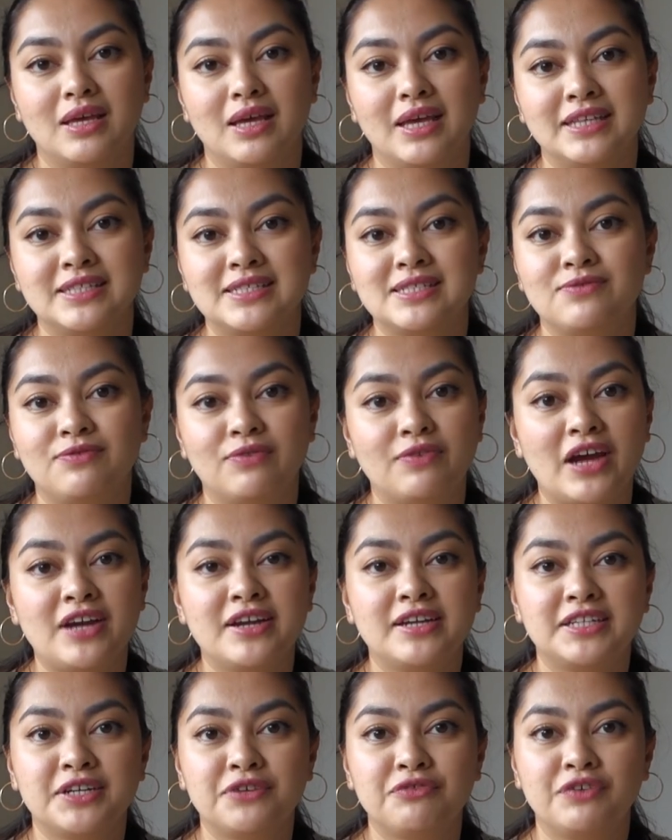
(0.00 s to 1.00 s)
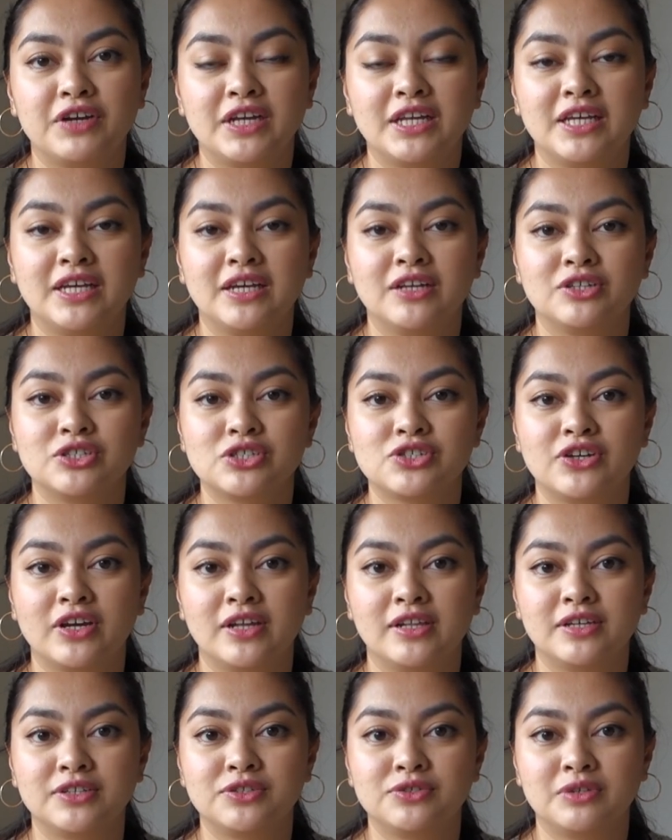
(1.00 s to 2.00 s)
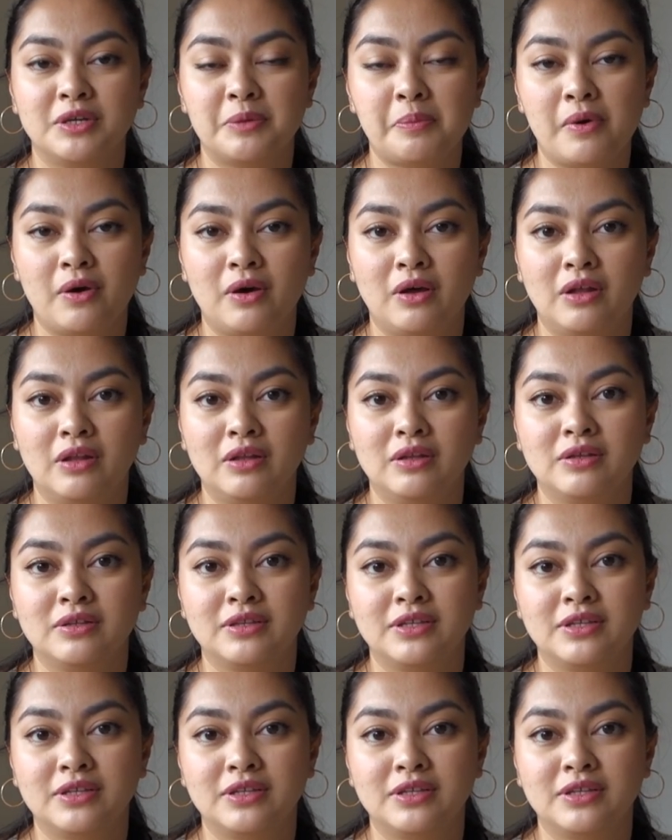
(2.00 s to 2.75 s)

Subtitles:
It's very different here in Australia to Nepal,